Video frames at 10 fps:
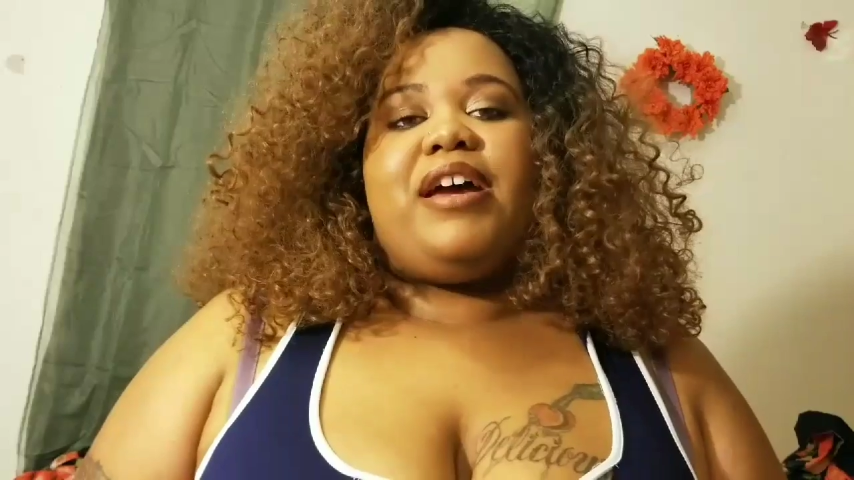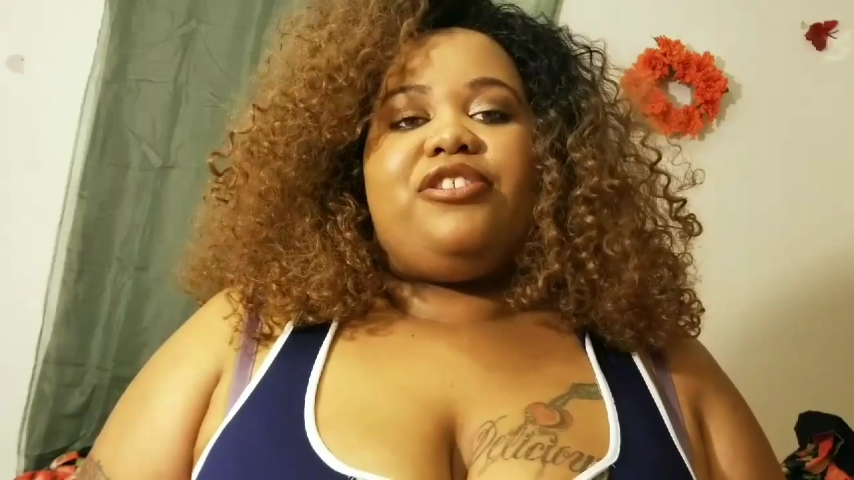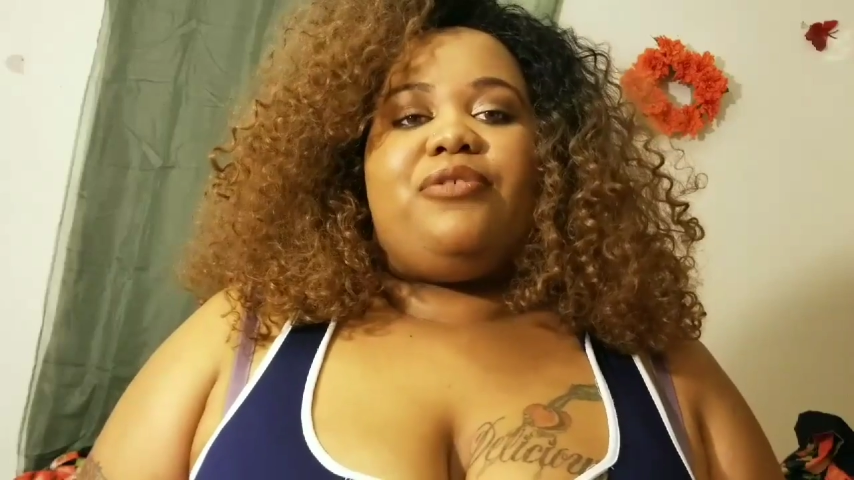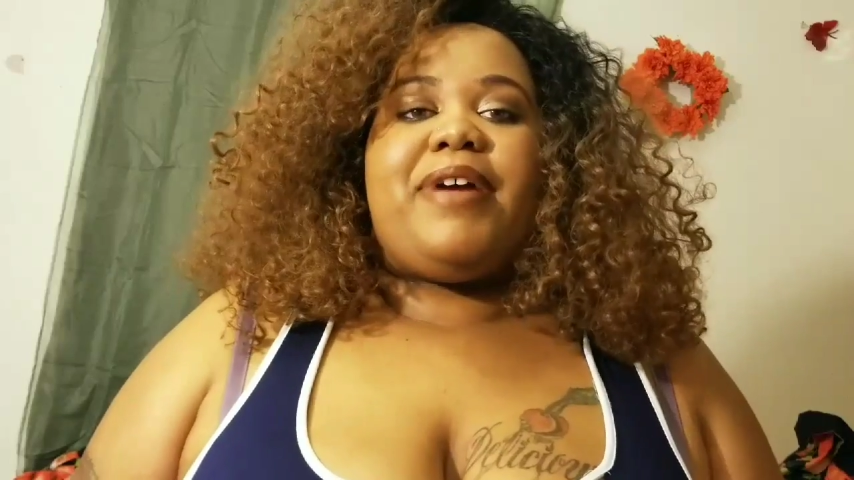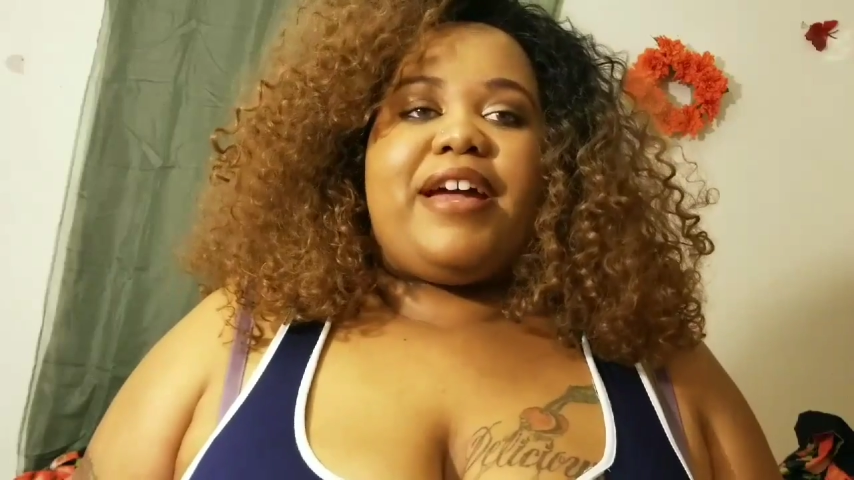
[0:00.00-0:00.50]
your
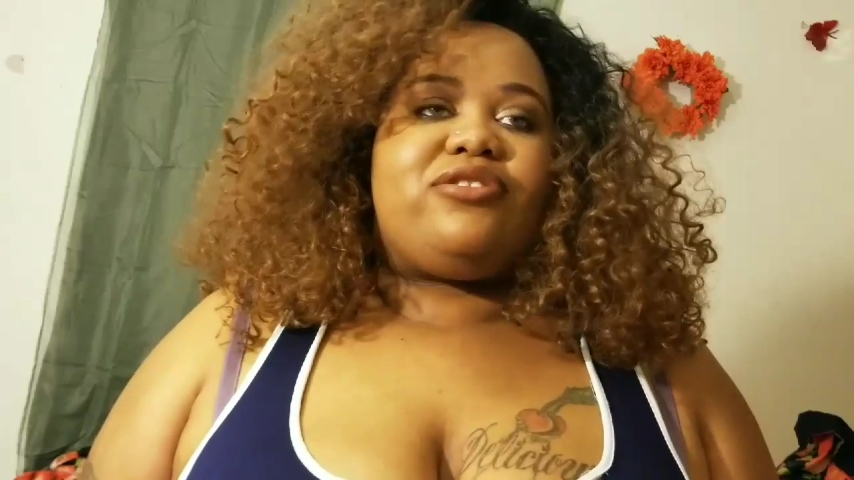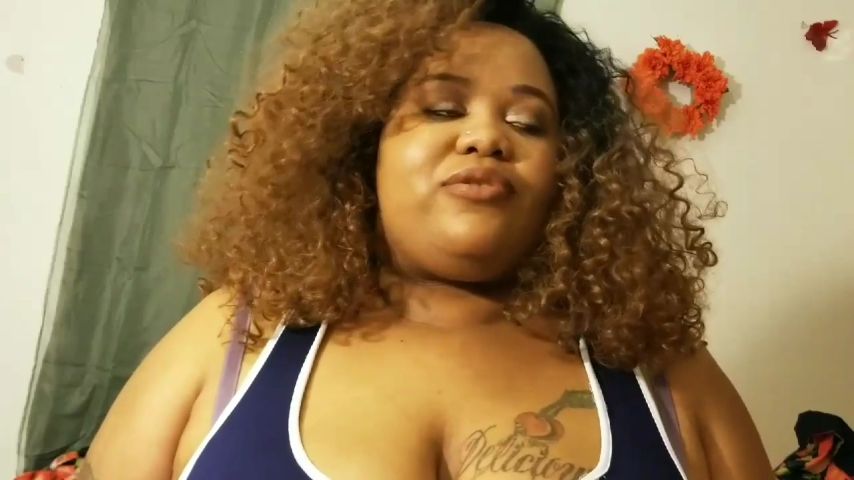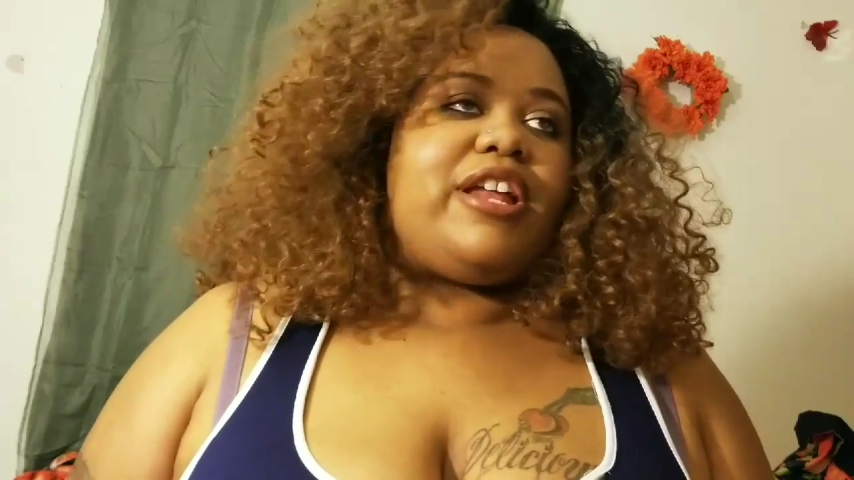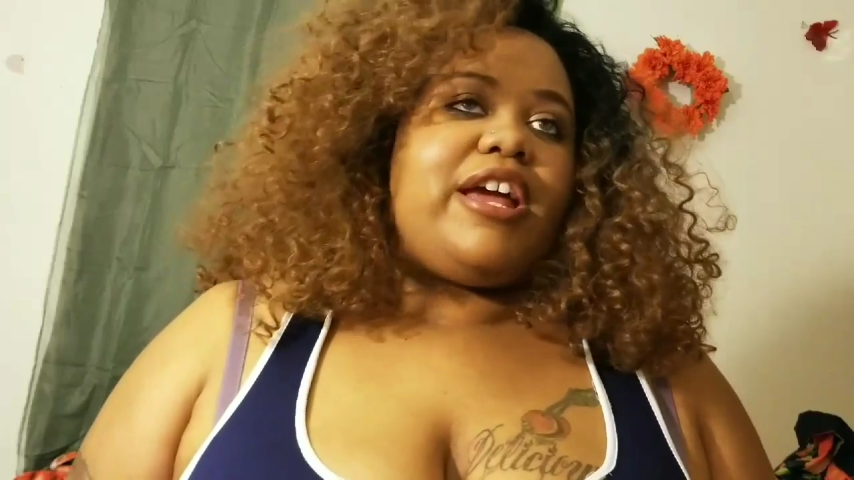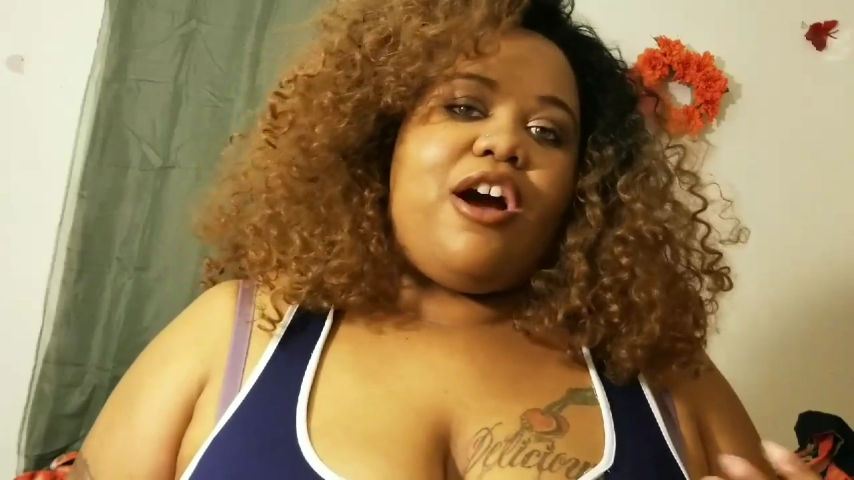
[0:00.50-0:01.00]
backstory,
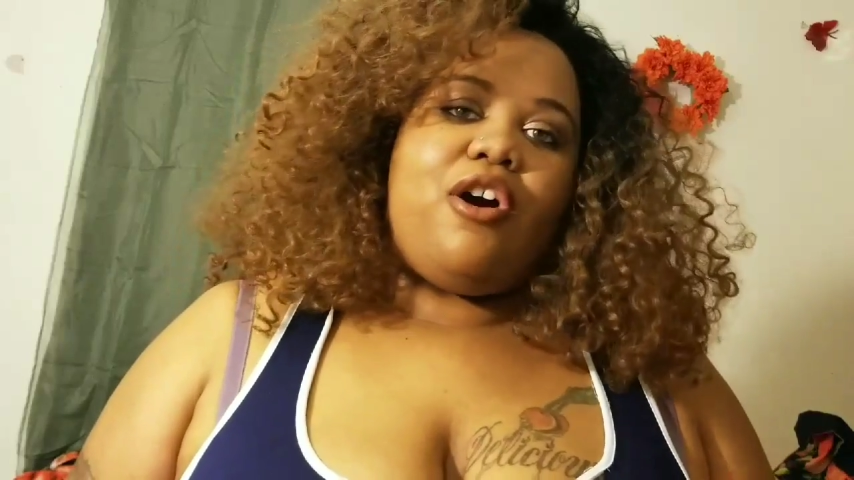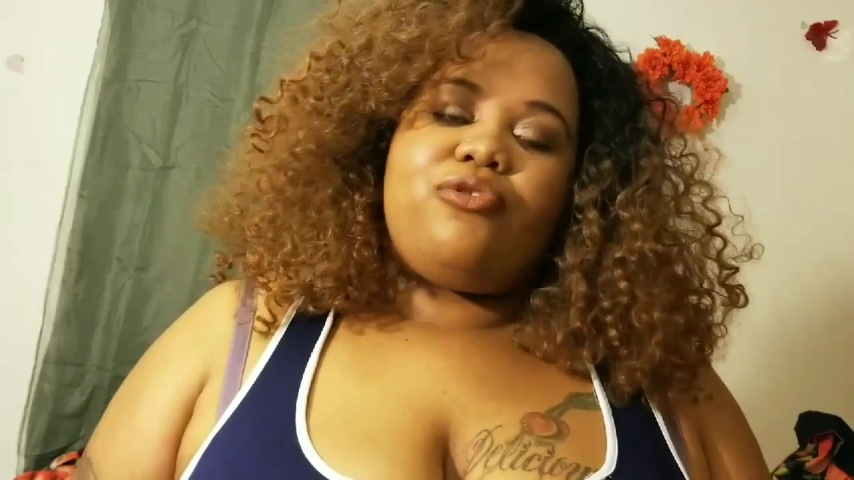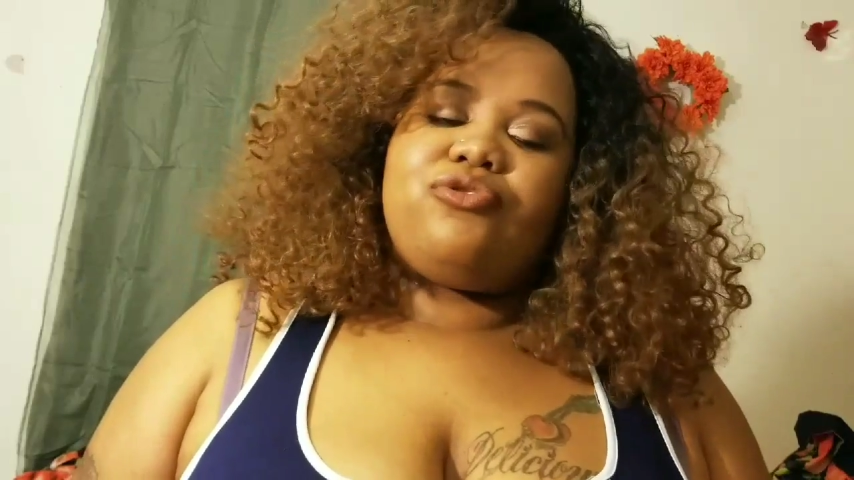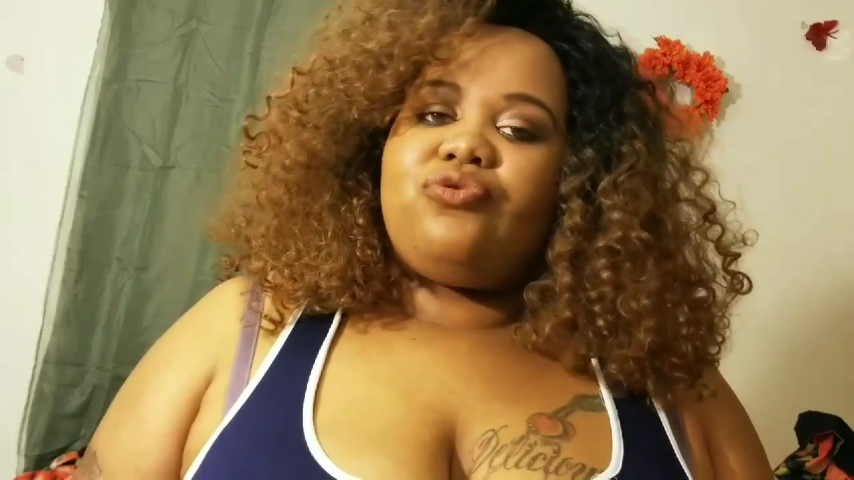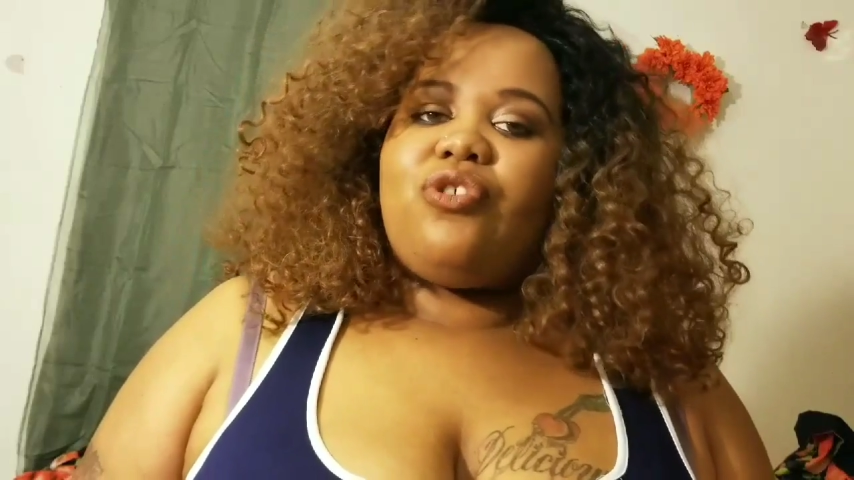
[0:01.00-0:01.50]
like how
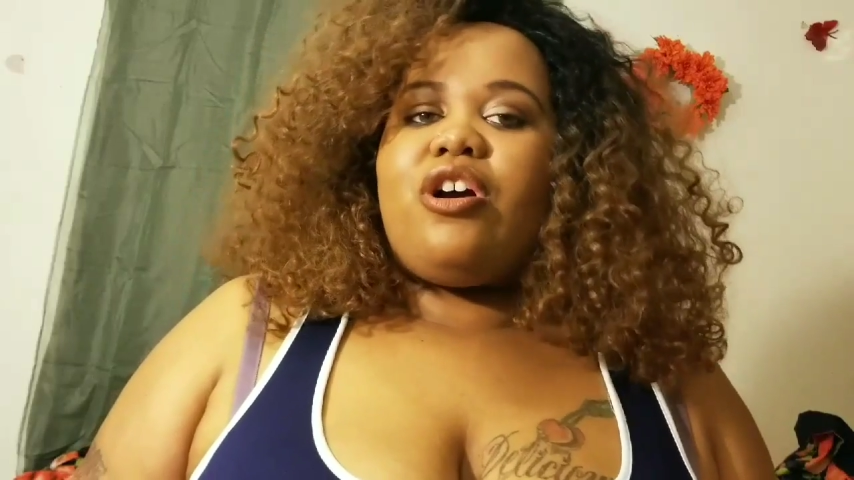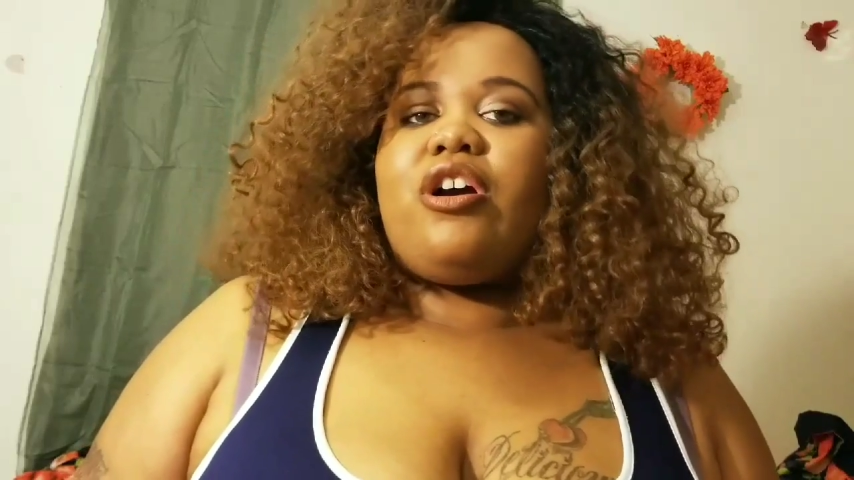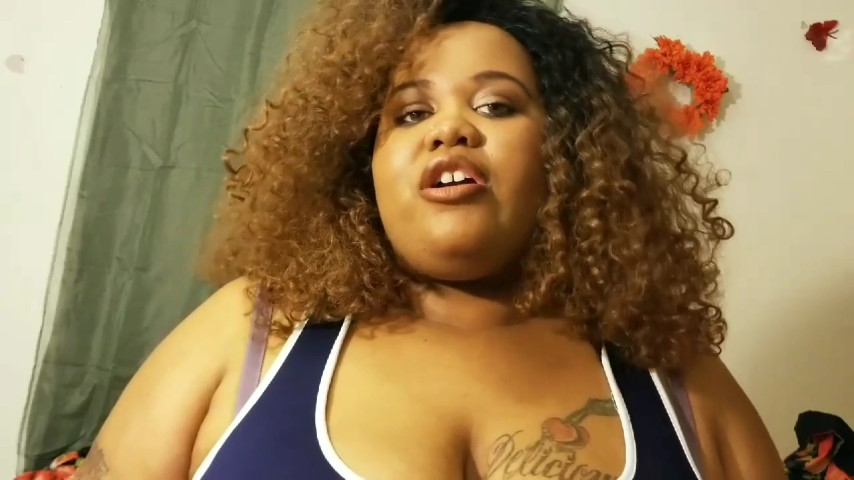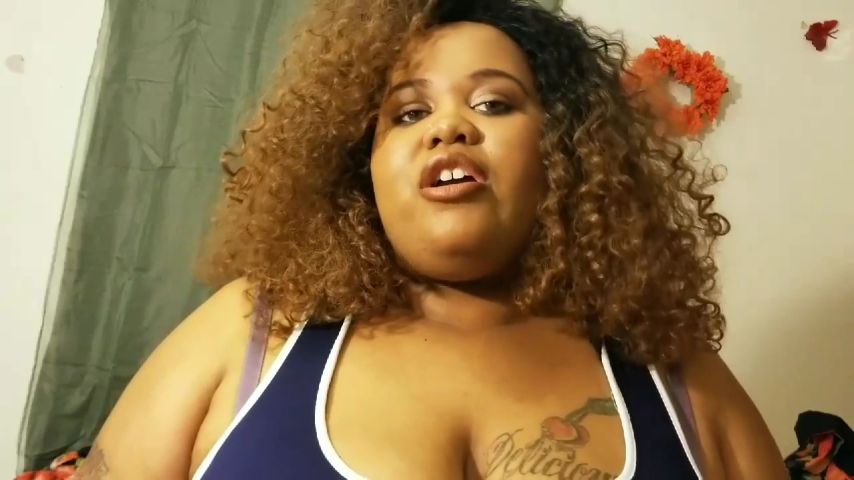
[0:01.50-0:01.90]
old you are,